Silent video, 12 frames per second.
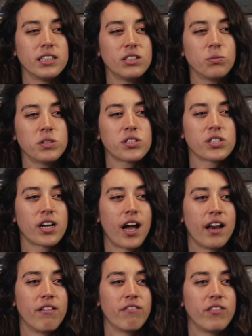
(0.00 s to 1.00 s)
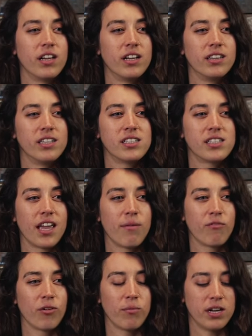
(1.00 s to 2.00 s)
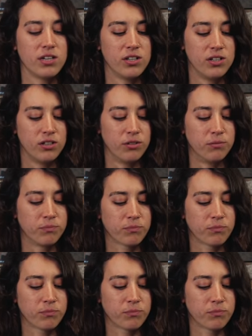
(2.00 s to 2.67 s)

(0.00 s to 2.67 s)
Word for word: These ones are kind of feeling the same for me too.